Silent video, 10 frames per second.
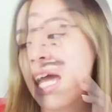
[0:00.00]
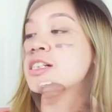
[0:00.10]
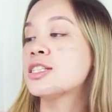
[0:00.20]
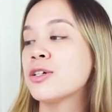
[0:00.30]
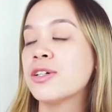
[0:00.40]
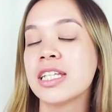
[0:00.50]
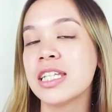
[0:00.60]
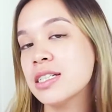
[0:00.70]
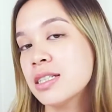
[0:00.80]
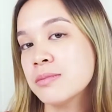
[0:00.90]
So
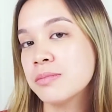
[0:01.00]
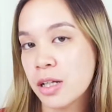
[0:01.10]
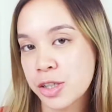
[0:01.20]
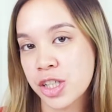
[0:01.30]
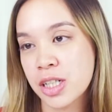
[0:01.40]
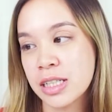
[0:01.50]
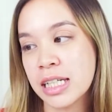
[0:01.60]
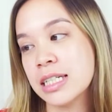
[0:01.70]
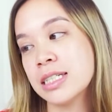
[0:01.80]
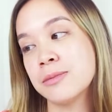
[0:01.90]
this emulsion is